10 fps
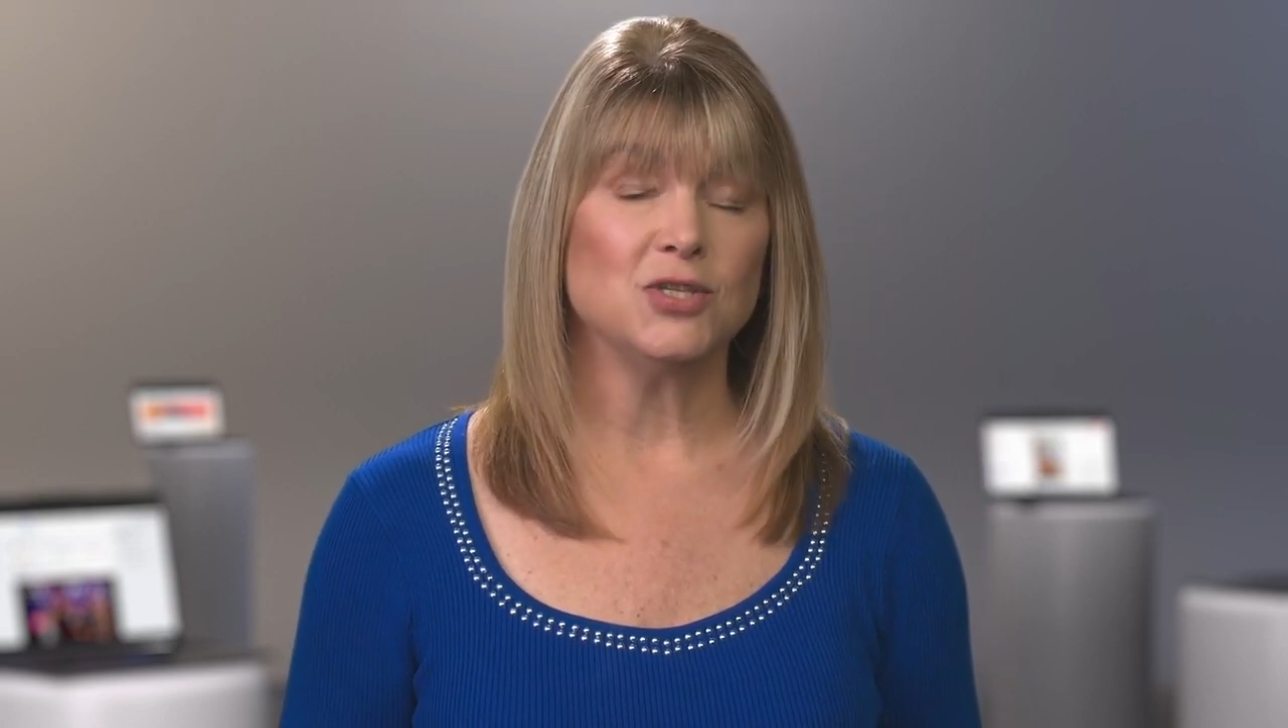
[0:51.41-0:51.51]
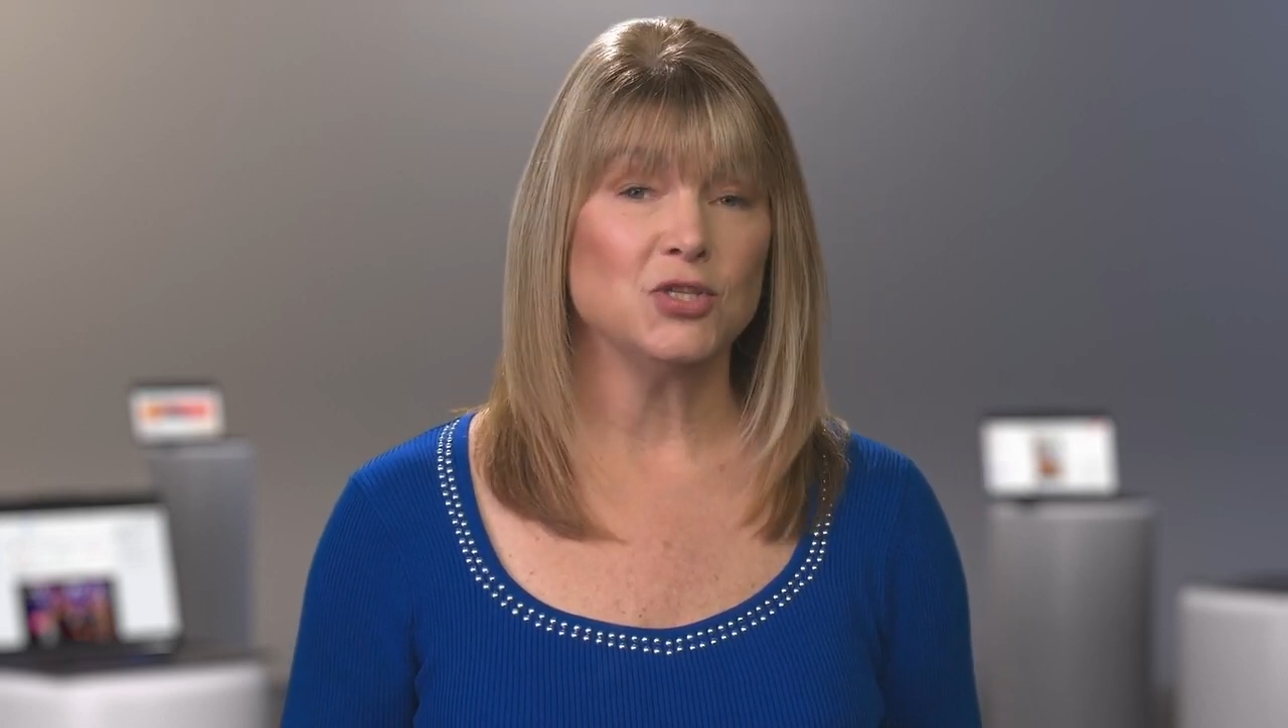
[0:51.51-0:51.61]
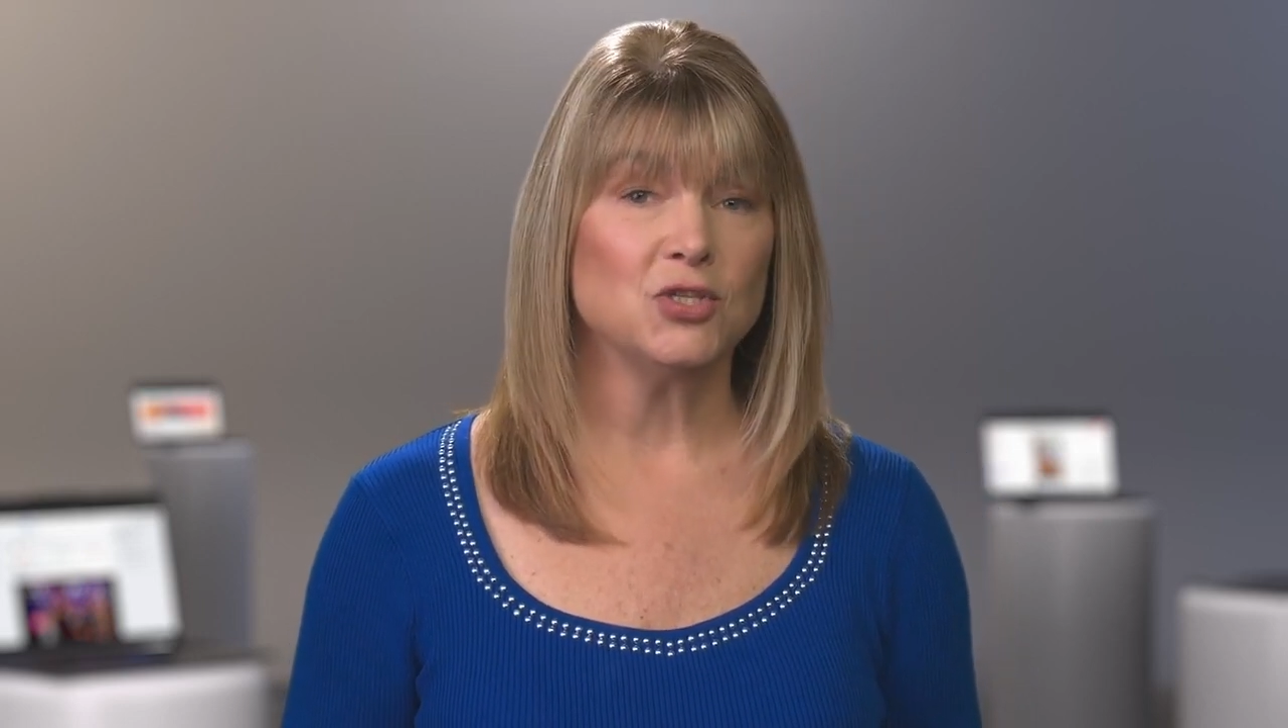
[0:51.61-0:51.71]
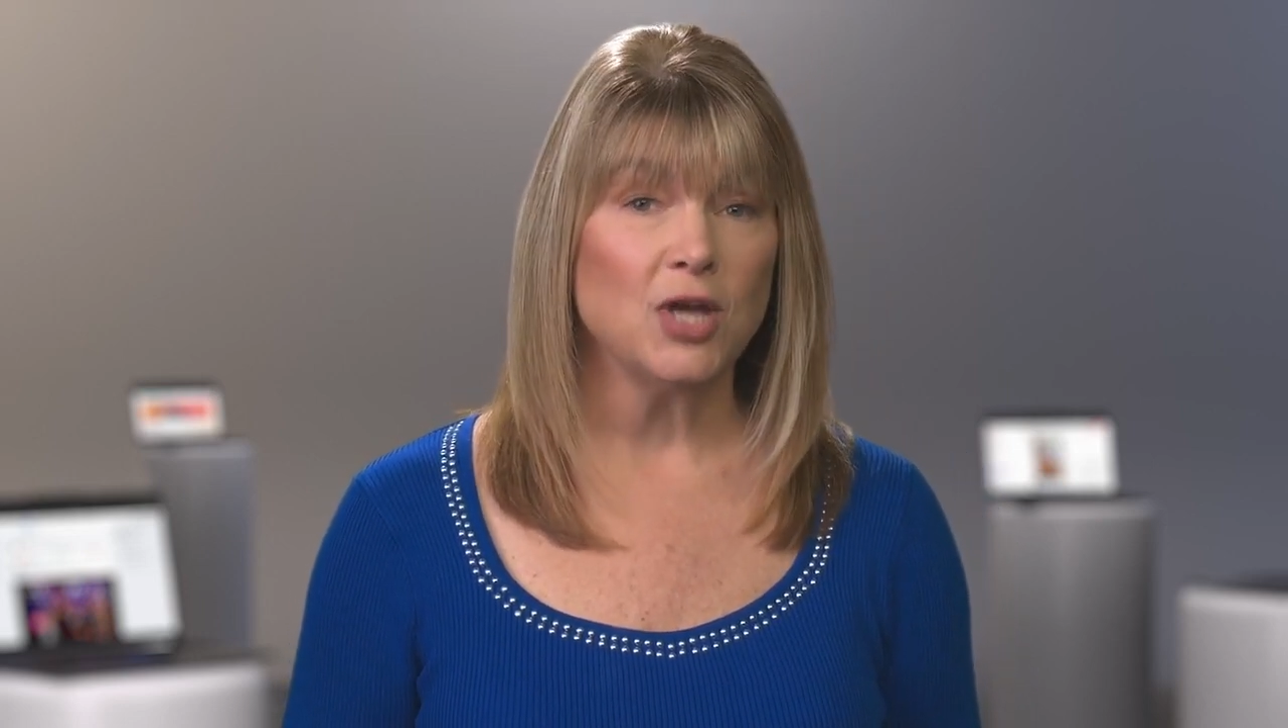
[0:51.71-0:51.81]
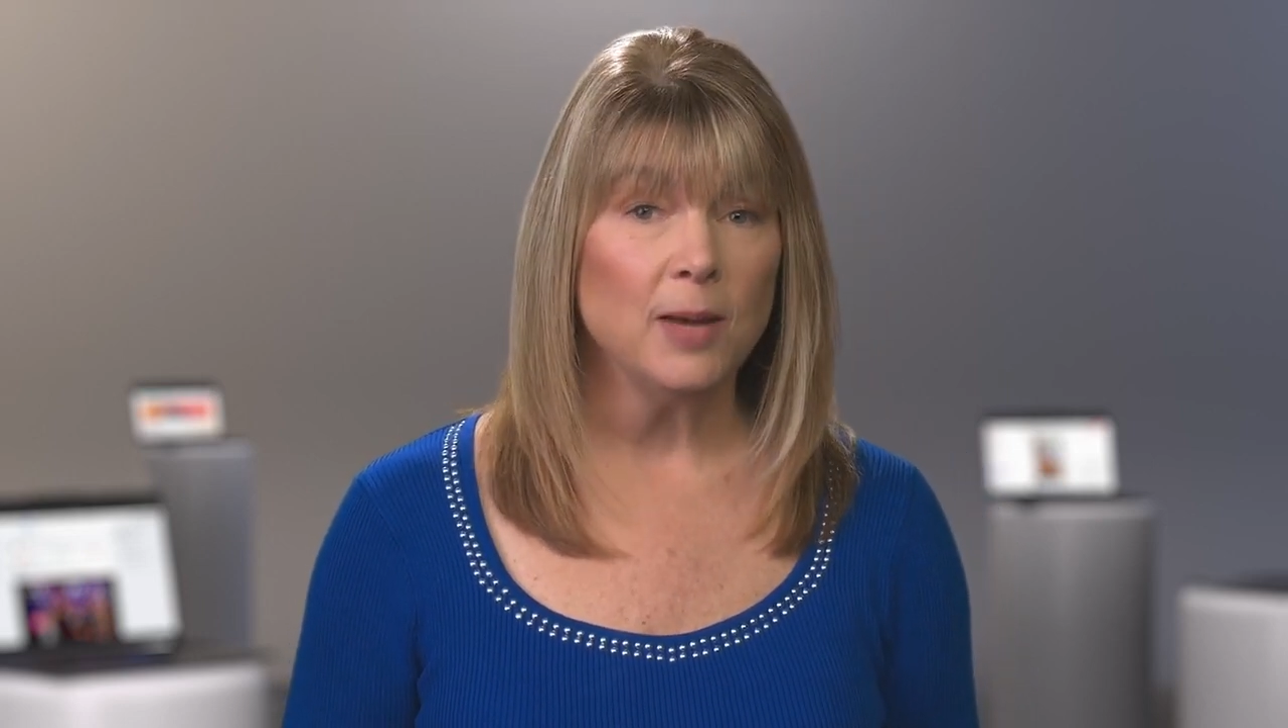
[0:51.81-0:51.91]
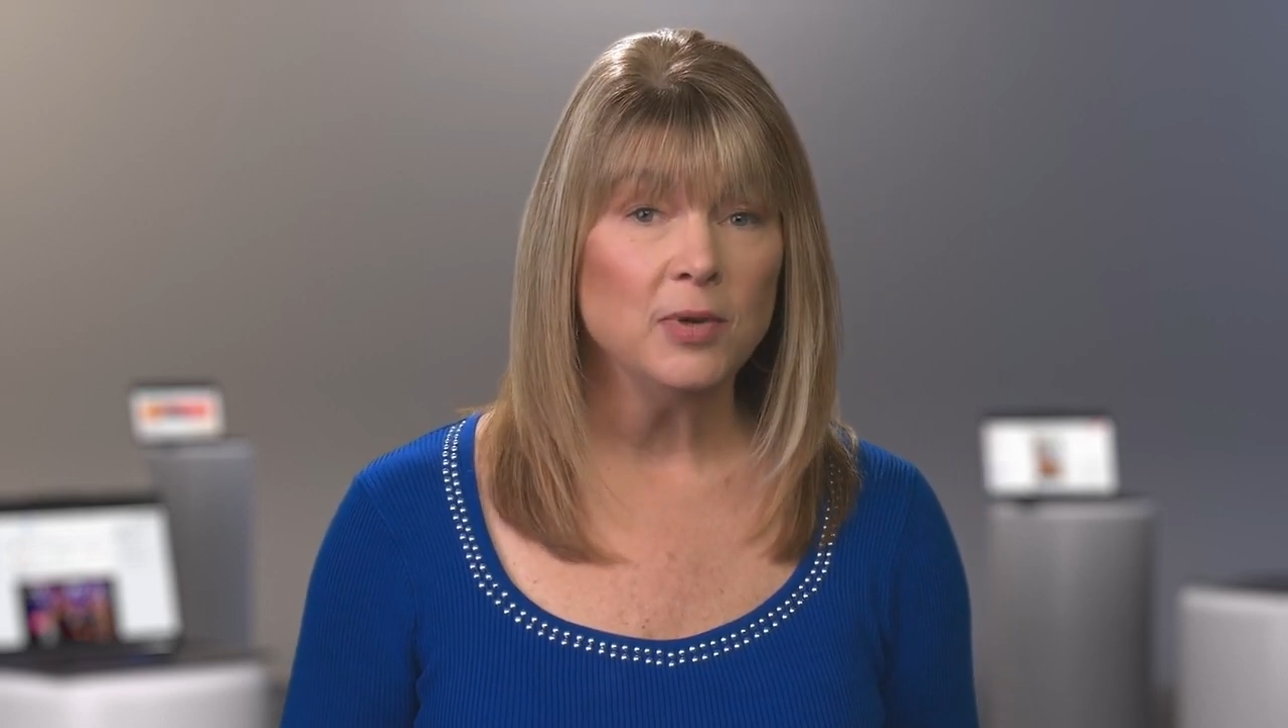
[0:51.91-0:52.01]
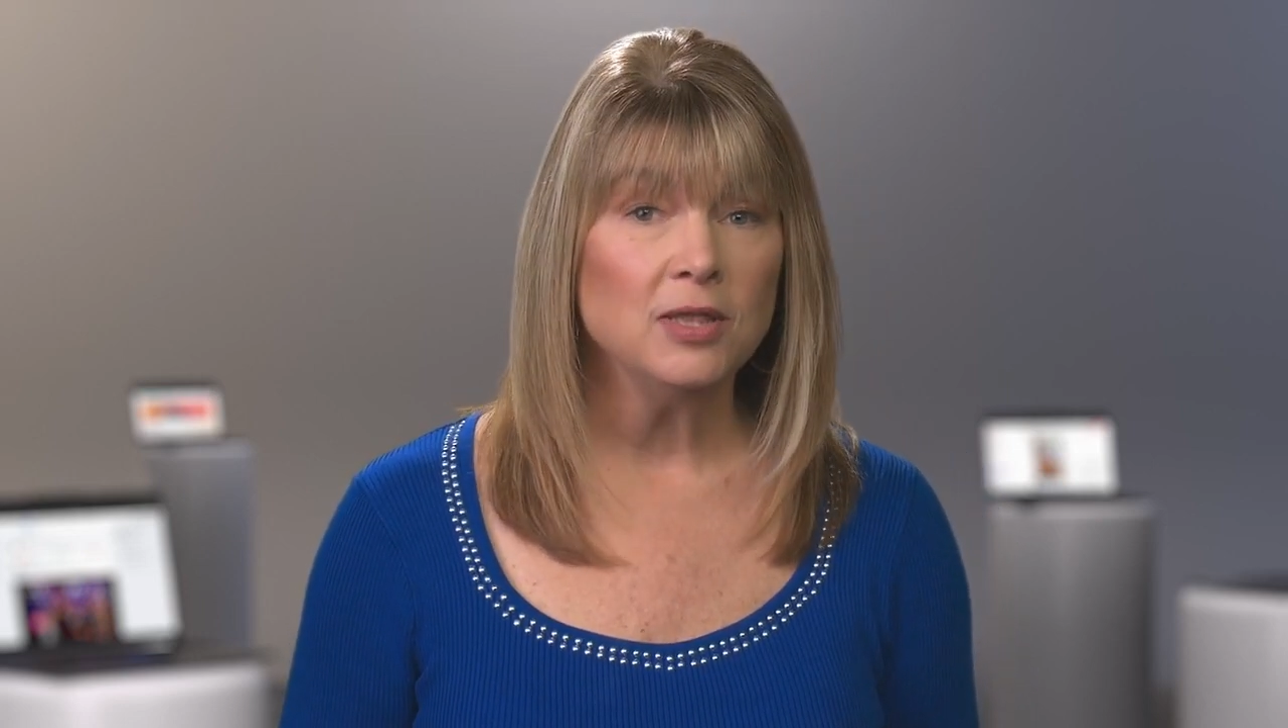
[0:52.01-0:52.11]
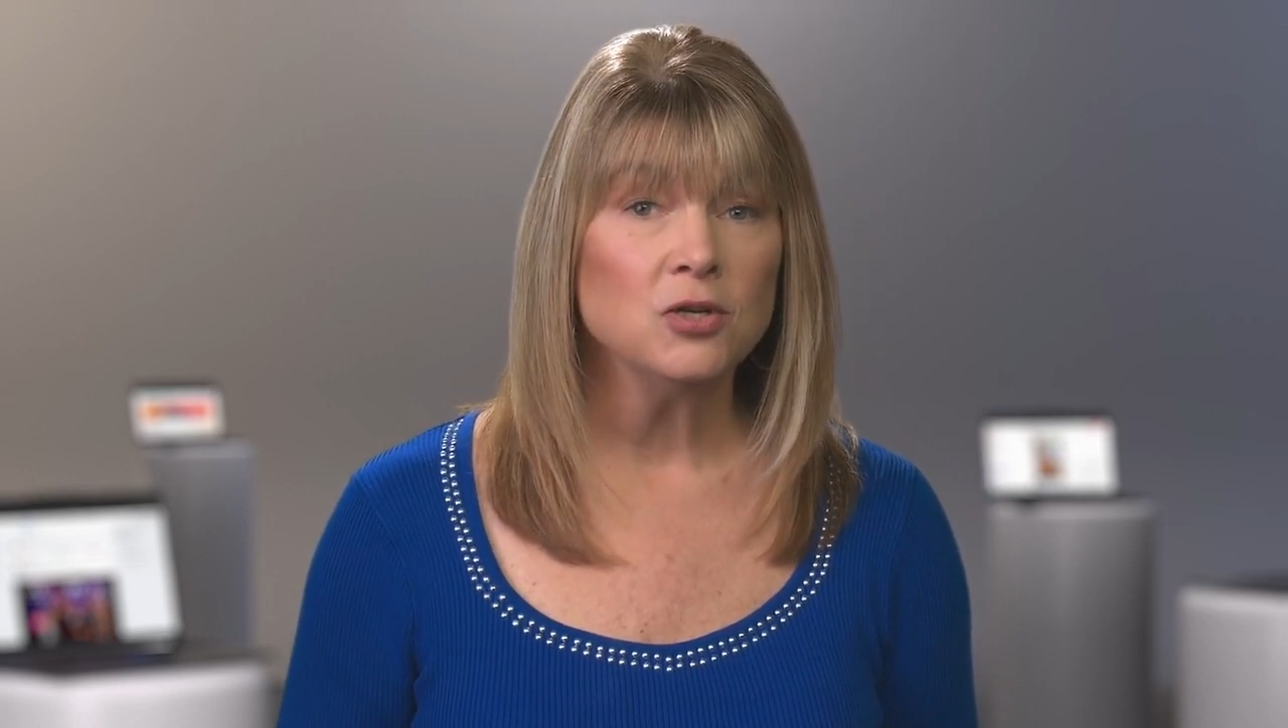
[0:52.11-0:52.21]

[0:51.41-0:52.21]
to stop in